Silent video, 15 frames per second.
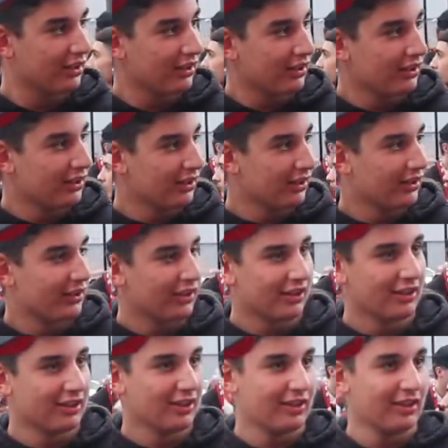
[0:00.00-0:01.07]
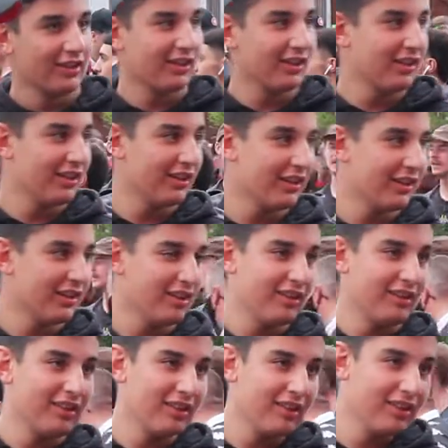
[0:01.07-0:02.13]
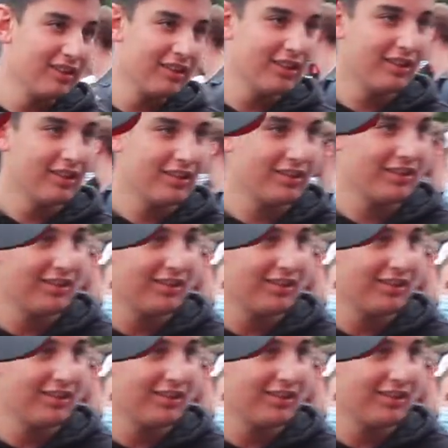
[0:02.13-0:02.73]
(silent)